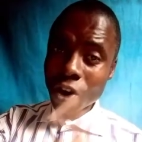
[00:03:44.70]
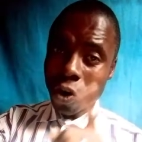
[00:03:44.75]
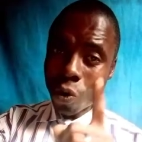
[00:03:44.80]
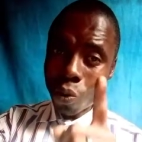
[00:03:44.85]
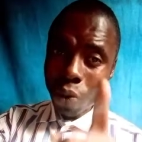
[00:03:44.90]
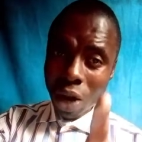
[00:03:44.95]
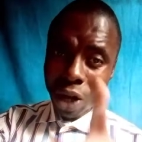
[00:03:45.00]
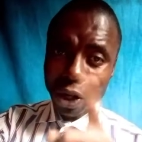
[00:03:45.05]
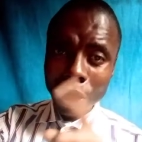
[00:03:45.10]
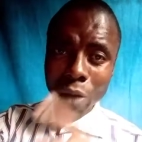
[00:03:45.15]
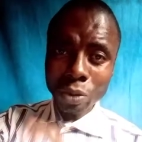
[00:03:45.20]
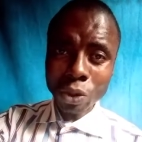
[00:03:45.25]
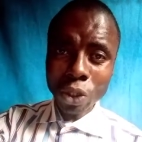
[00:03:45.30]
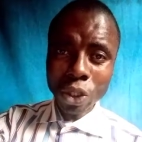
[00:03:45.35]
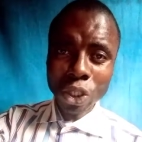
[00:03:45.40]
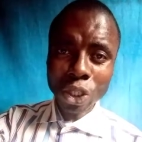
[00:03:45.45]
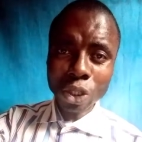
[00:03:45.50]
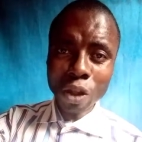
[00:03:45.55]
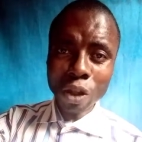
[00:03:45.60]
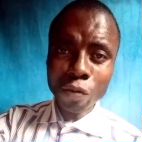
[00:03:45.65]
Welcome to your
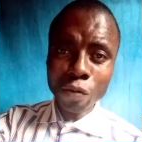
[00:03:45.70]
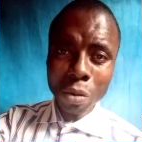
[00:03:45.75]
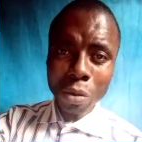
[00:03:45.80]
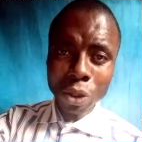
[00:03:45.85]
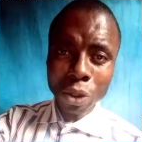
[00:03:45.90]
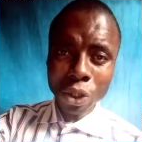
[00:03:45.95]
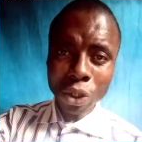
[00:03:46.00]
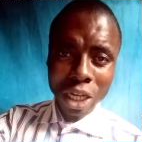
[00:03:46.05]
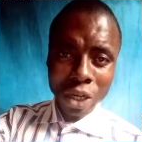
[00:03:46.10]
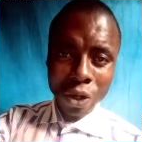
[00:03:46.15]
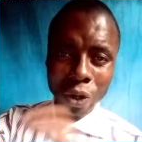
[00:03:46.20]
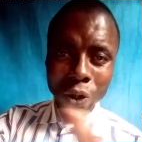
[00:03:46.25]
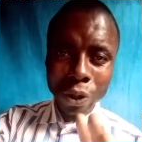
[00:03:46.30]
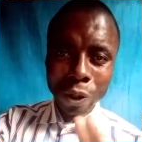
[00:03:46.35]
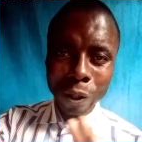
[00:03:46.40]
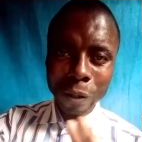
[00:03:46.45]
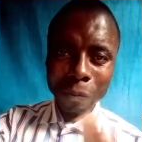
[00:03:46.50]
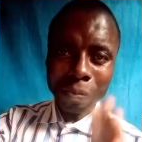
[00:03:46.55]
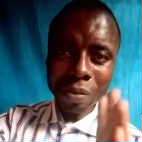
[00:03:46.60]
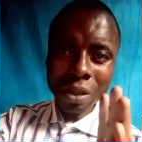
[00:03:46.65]
season of promotion and
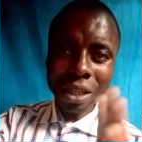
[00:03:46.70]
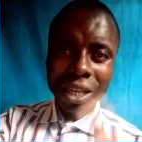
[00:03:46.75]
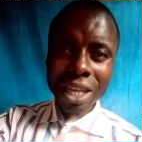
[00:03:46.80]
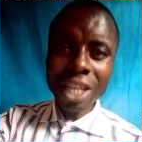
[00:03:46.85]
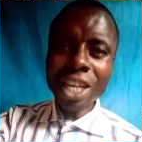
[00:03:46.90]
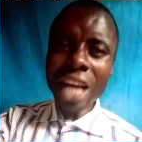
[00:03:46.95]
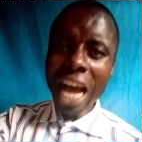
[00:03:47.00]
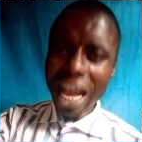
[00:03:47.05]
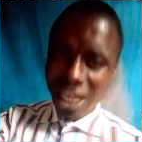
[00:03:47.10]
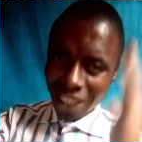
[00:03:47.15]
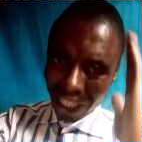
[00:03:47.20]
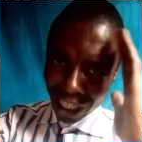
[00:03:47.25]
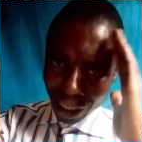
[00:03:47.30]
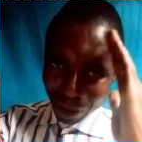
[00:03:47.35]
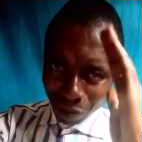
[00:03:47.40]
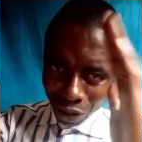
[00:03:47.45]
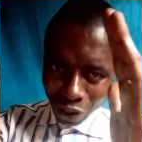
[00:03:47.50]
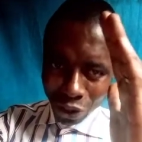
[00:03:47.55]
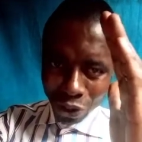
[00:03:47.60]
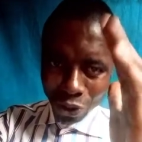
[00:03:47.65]
honor. I
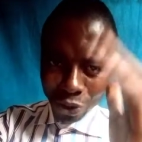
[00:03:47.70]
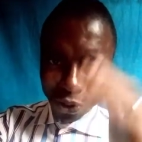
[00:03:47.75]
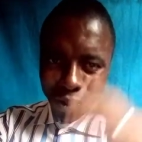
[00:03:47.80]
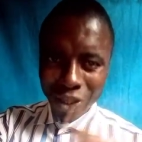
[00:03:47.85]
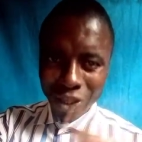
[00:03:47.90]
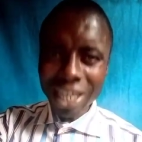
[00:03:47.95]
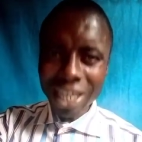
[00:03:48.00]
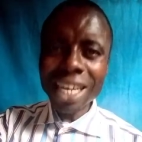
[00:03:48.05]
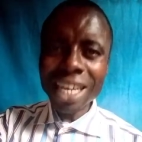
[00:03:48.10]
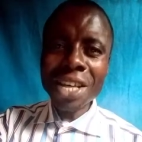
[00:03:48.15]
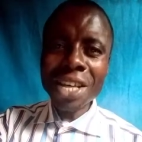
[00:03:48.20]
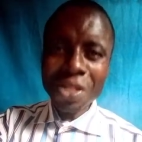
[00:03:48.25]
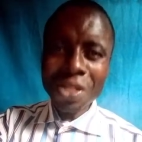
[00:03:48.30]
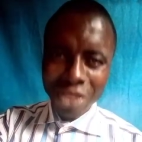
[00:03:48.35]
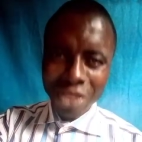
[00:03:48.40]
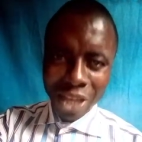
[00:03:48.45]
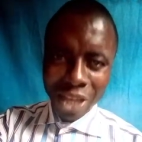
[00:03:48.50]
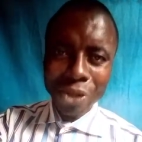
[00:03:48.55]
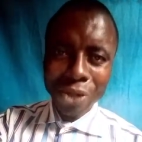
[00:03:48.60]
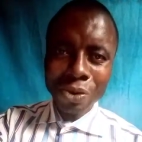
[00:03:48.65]
celebrate you.
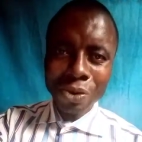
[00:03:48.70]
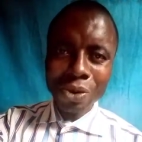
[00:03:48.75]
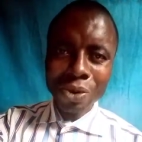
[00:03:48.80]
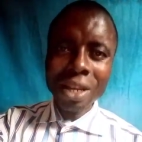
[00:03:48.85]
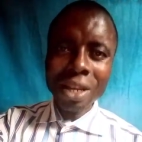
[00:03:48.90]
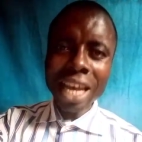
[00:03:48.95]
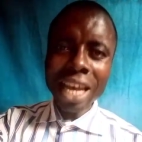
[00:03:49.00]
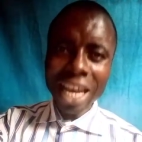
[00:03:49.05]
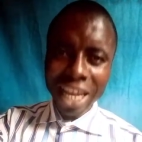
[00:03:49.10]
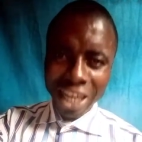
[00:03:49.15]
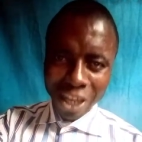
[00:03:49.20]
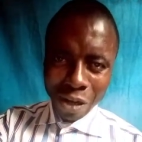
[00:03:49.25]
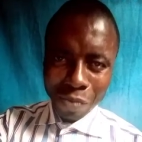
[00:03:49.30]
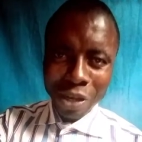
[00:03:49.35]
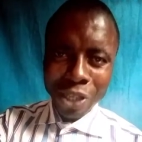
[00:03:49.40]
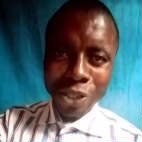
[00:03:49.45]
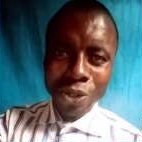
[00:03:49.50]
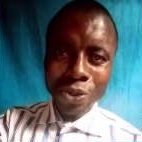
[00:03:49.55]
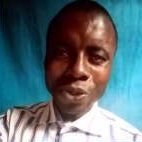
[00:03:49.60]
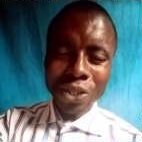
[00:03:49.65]
Thank you, and God
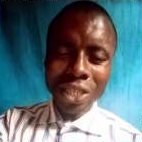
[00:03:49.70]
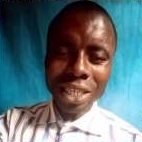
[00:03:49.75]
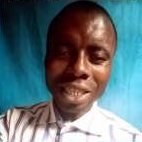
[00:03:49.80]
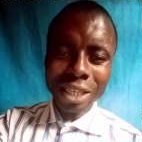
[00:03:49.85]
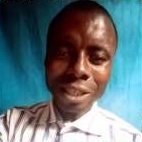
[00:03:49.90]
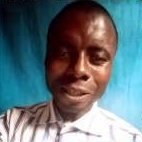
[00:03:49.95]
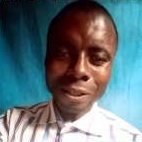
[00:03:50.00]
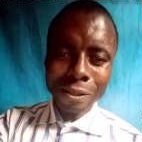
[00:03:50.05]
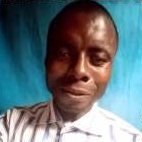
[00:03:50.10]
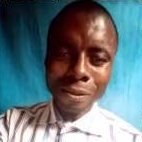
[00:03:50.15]
bless you.